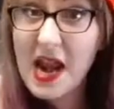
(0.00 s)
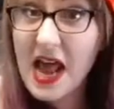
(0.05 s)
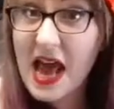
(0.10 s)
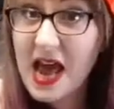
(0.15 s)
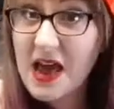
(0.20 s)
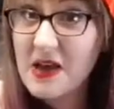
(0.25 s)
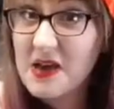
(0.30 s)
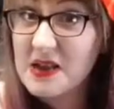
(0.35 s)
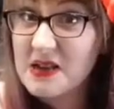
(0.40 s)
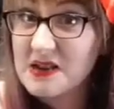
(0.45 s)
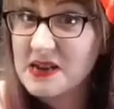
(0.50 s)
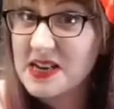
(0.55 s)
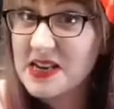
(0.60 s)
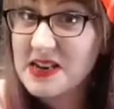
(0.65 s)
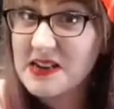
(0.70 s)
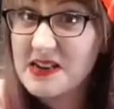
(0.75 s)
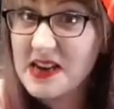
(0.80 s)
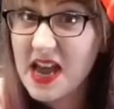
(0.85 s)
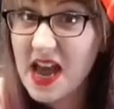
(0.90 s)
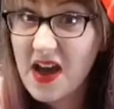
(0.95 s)
but
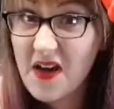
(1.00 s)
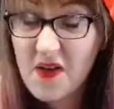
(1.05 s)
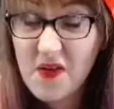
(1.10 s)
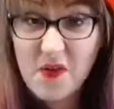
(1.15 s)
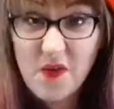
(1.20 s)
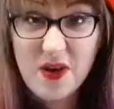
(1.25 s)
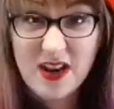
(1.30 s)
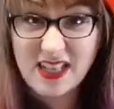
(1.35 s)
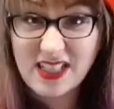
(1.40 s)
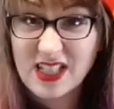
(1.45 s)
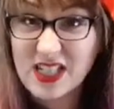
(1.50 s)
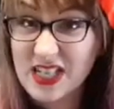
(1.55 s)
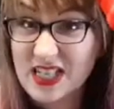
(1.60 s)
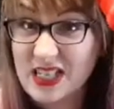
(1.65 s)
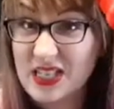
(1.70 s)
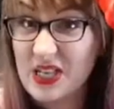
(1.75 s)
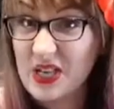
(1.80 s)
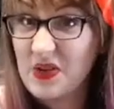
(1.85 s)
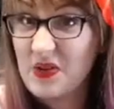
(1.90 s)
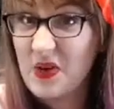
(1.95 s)
we'll
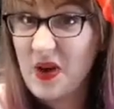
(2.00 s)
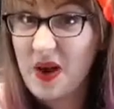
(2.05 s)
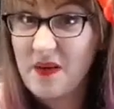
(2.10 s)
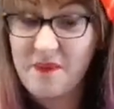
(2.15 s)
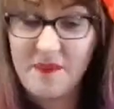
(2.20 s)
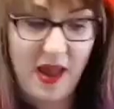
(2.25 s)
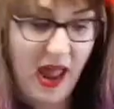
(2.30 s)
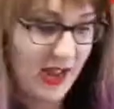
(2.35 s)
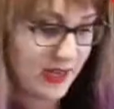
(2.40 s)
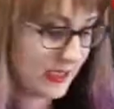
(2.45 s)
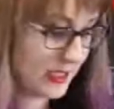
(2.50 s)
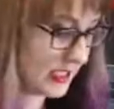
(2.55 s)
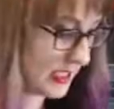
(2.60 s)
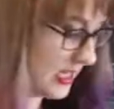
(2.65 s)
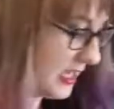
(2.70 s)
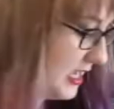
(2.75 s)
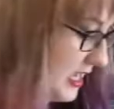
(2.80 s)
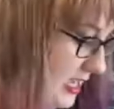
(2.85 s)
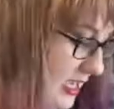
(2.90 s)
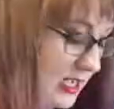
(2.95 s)
just do our best.